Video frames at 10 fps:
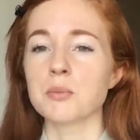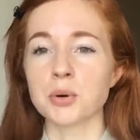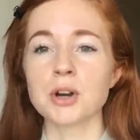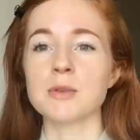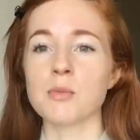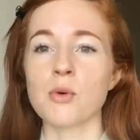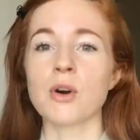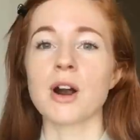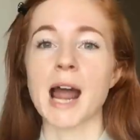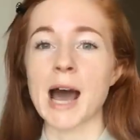put
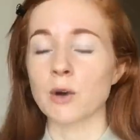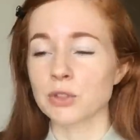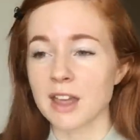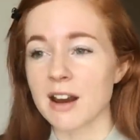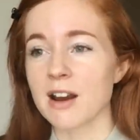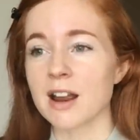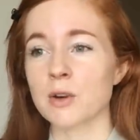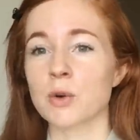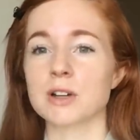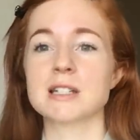more out there
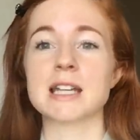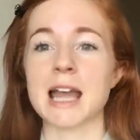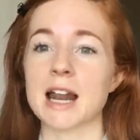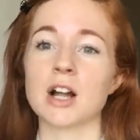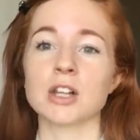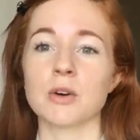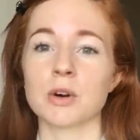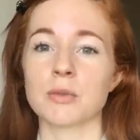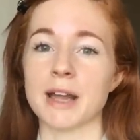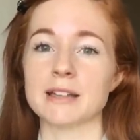in order to get a
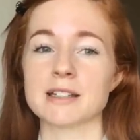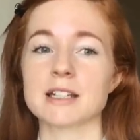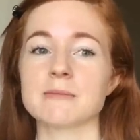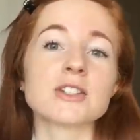lower rent.